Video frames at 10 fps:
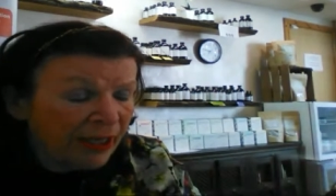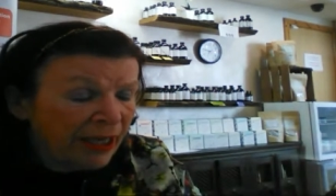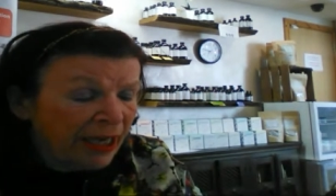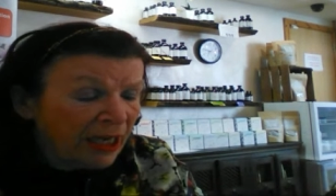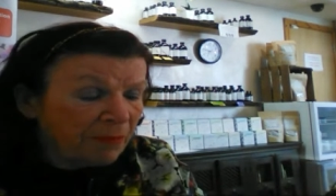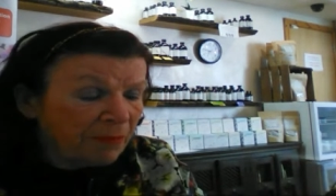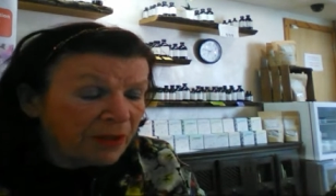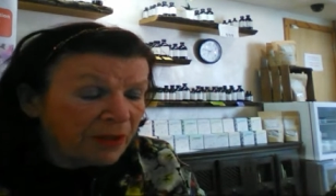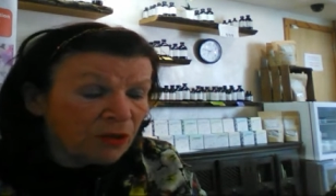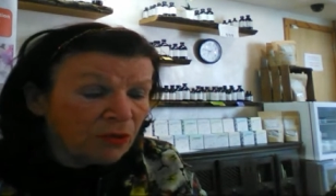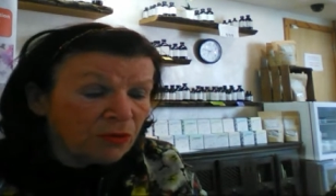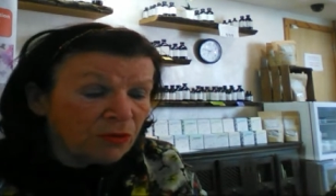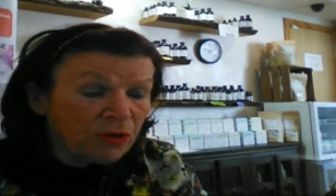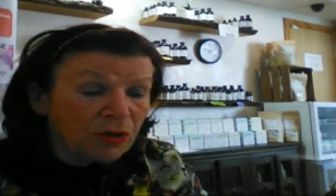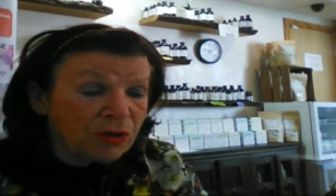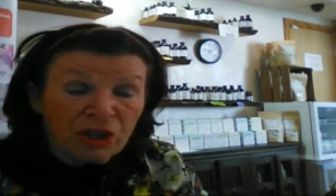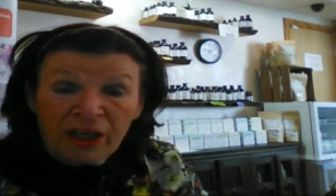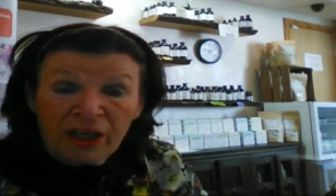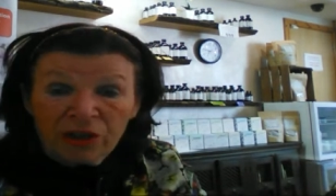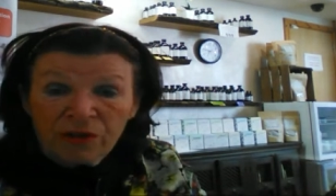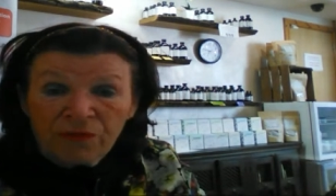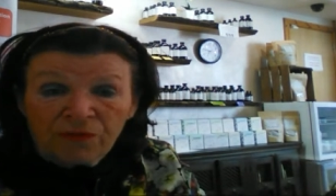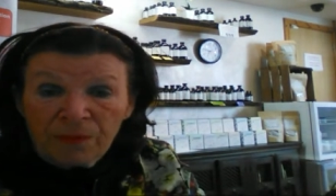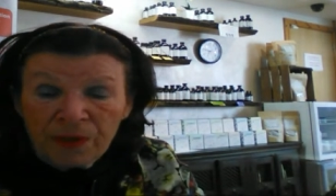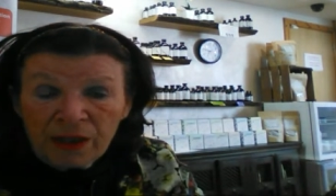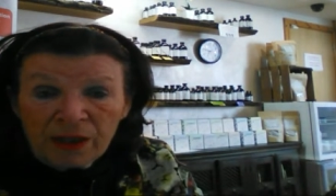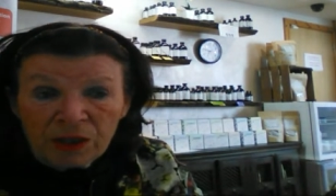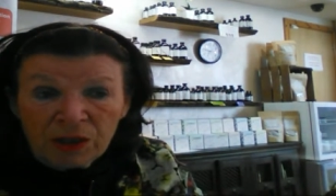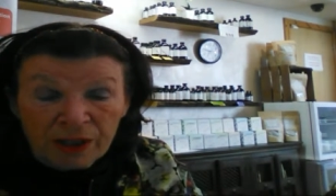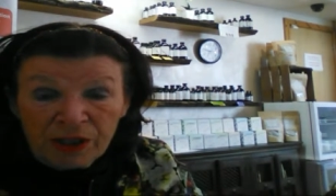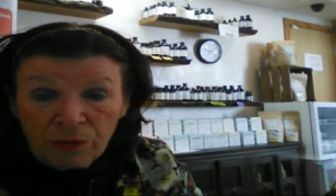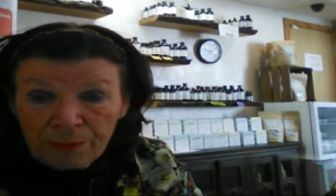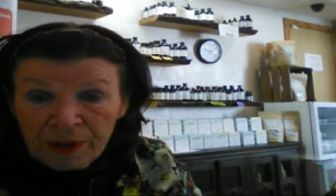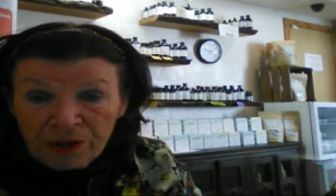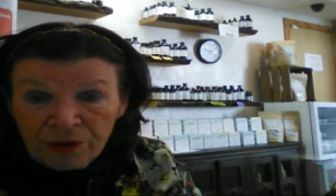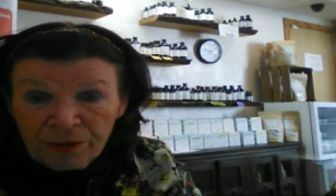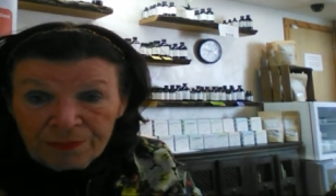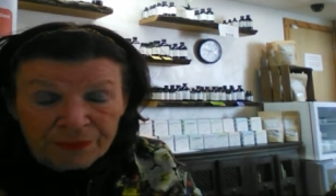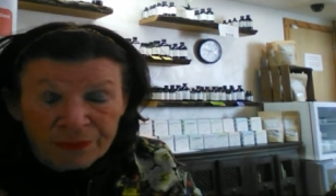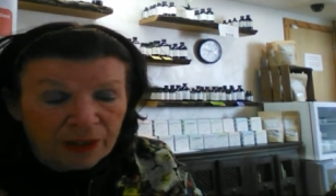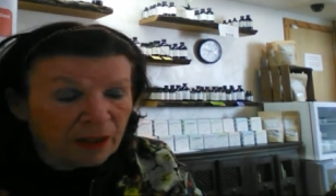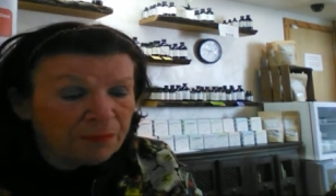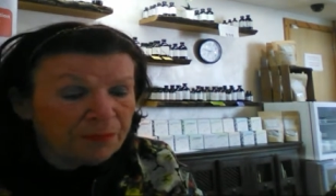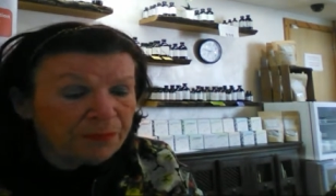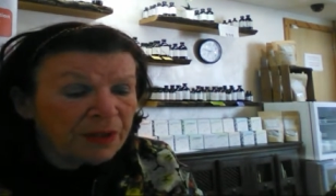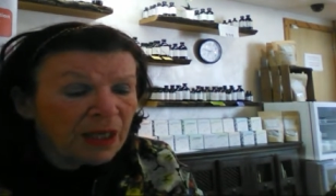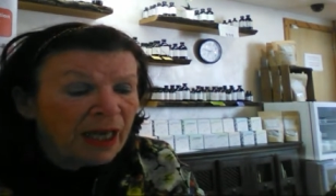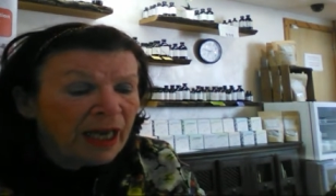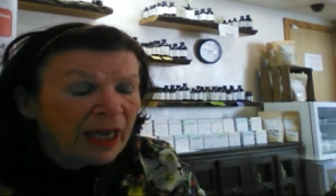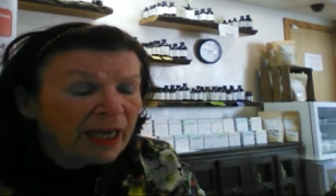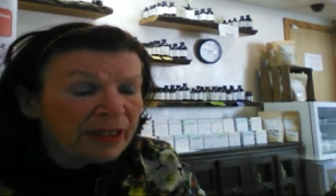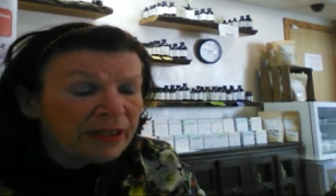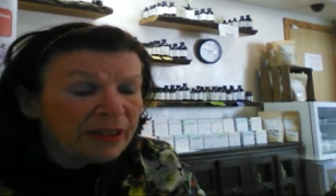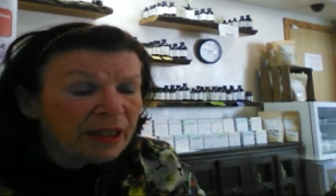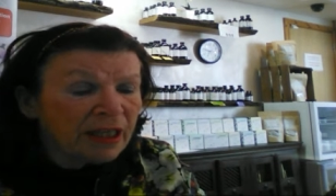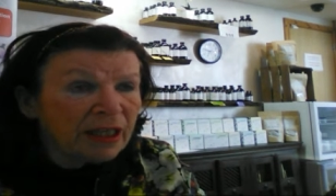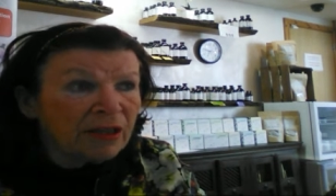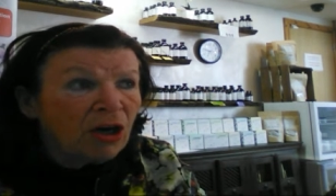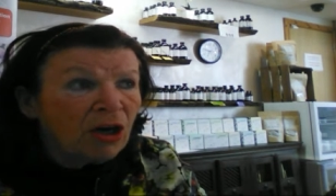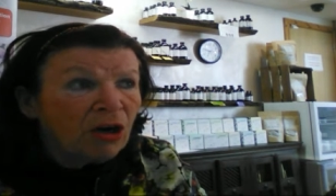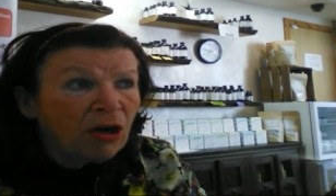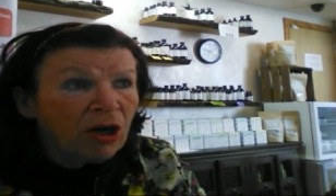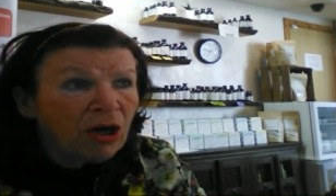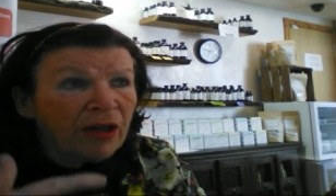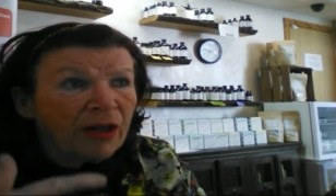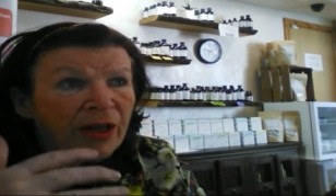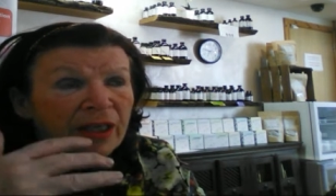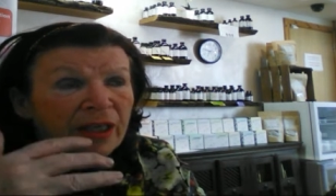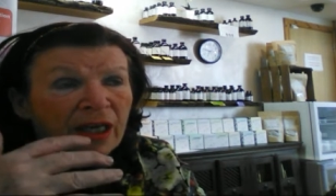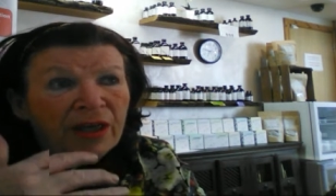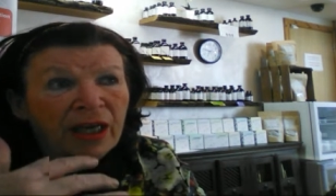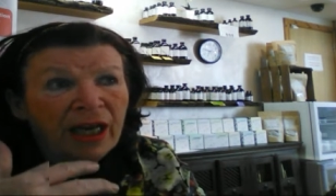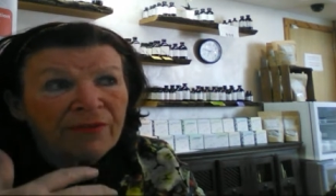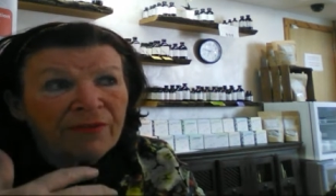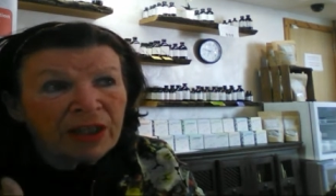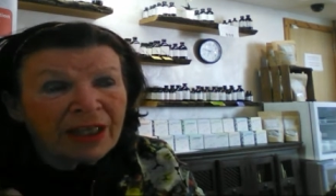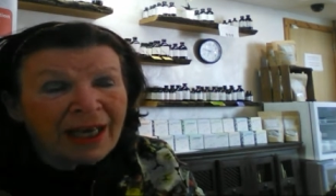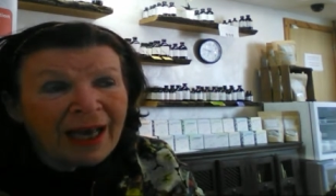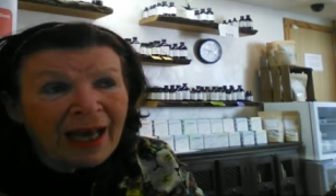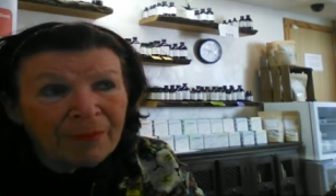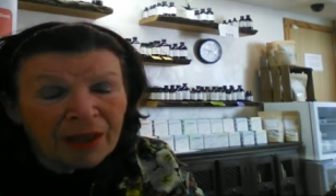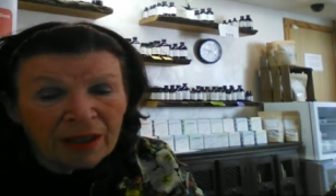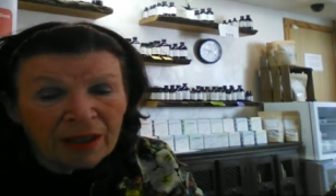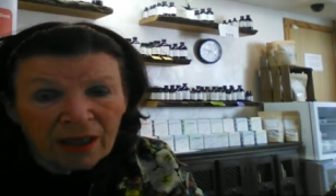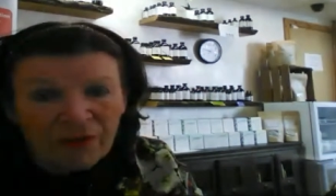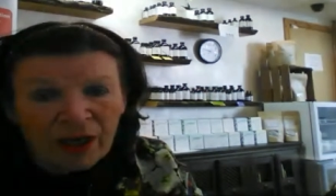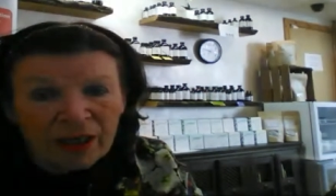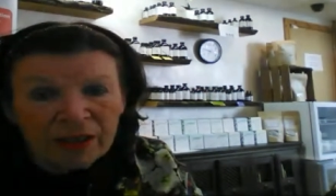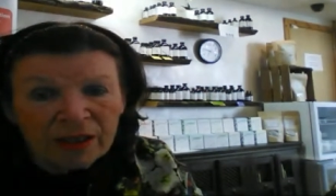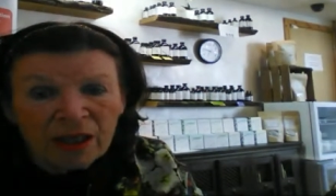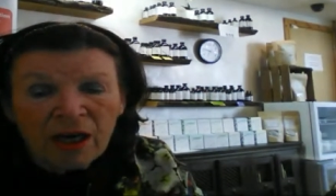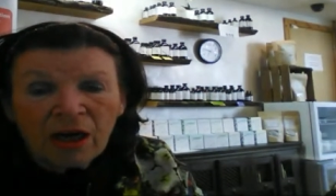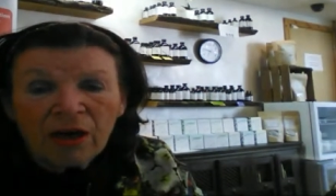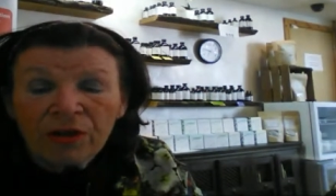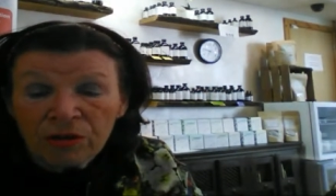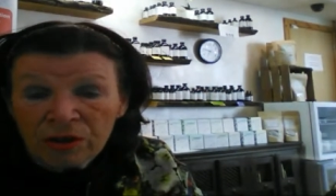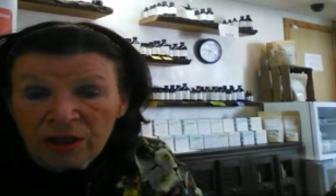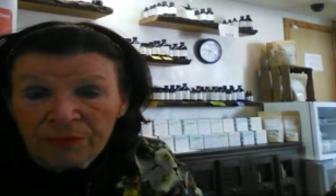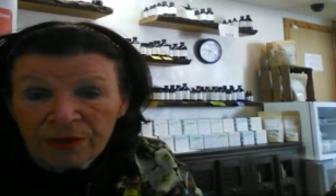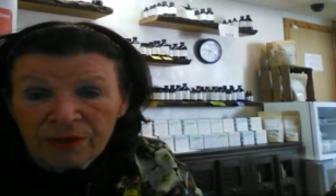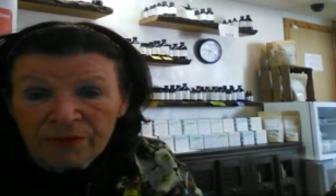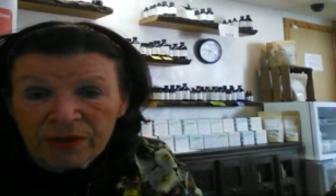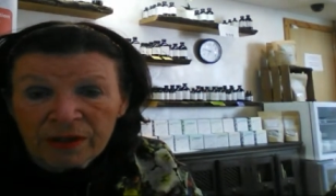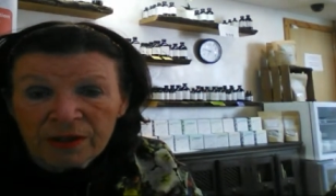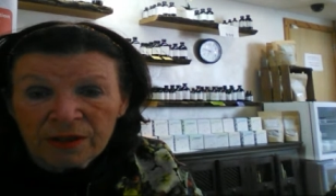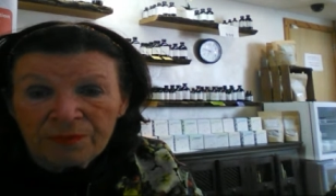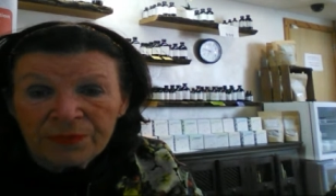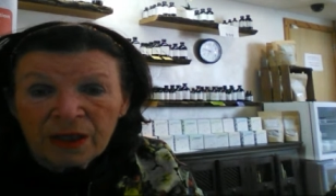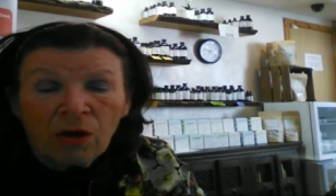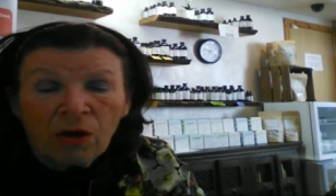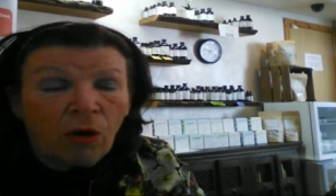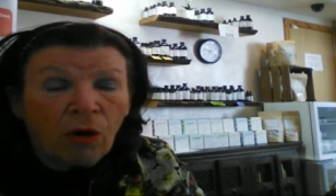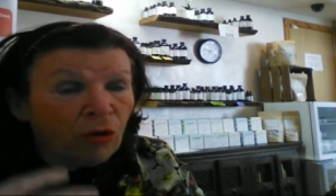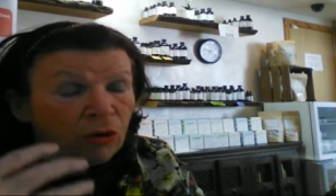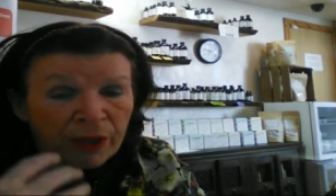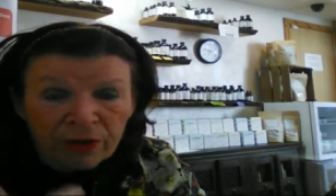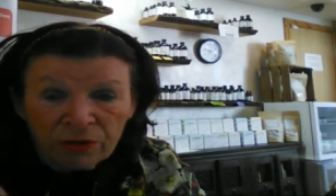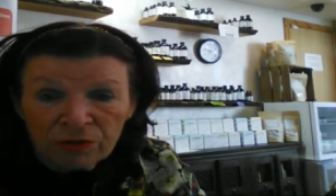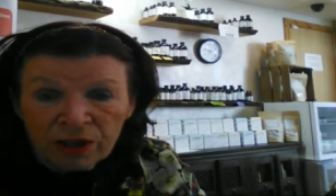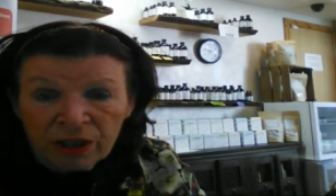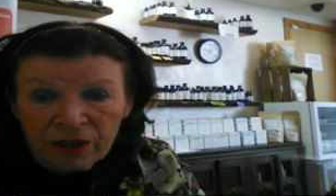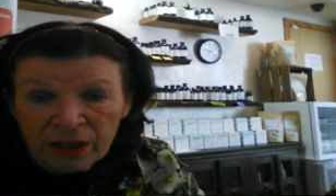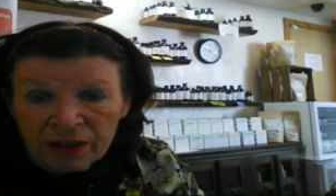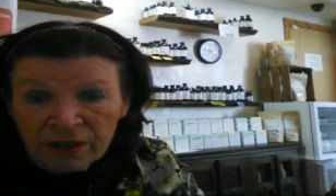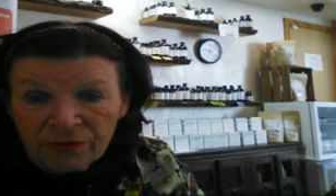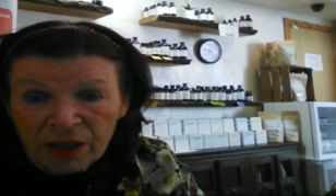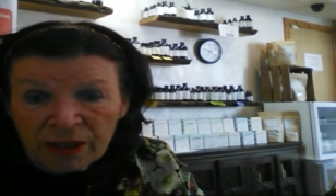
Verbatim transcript: Um, so you can change from uh, sweet to a bitter, um, and uh, they they have a very calming effect on the autonomic nervous system, all the way through to digestive tract.